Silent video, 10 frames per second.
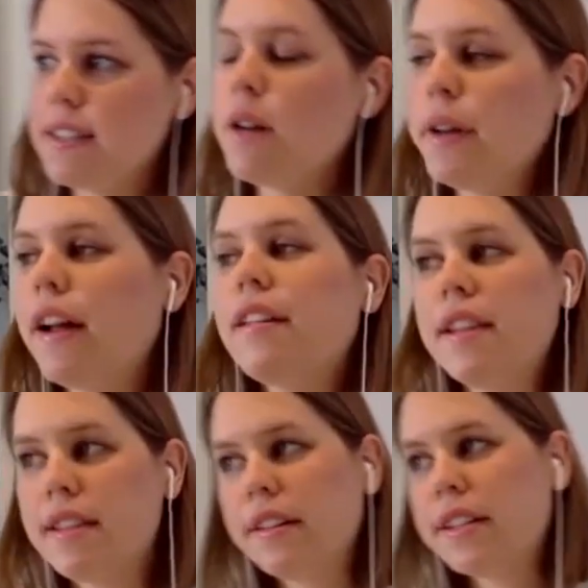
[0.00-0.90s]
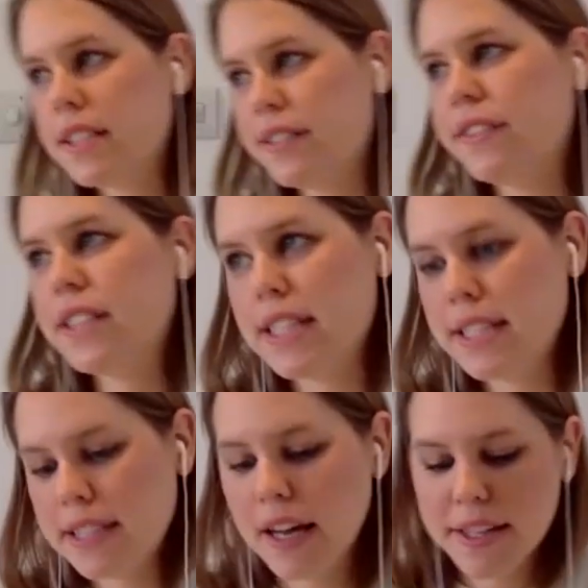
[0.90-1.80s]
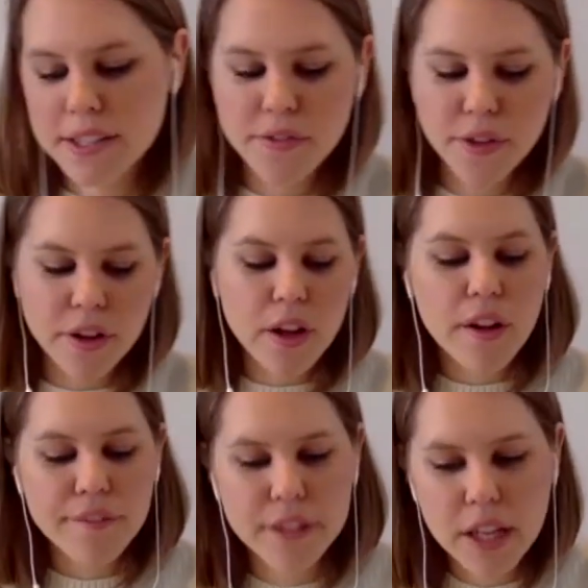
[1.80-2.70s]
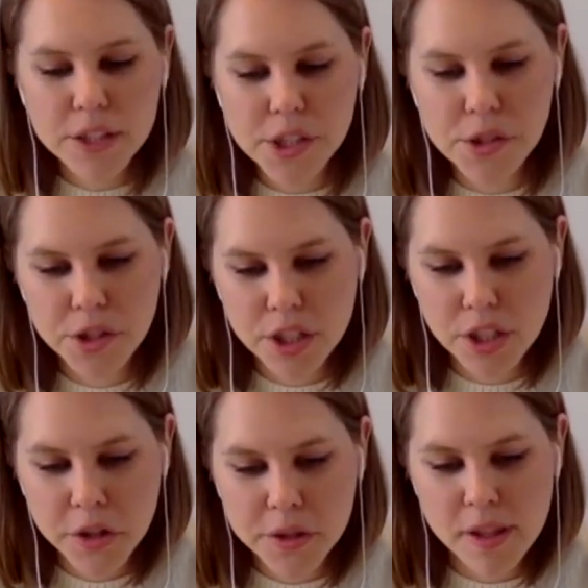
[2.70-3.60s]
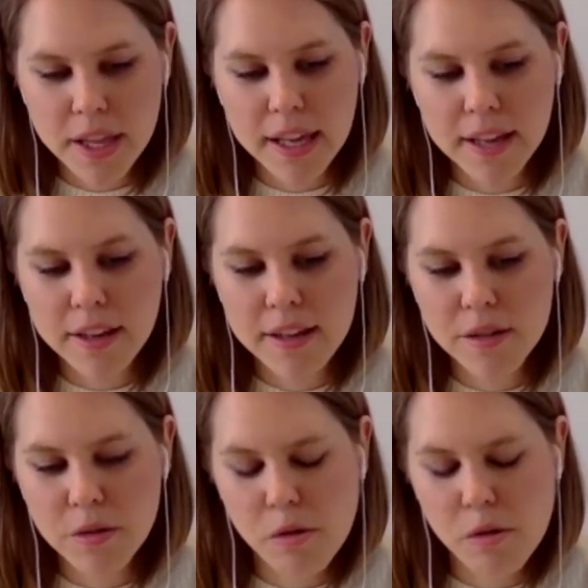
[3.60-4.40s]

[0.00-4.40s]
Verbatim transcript: i mean i think there is a difference in size for for larger studios they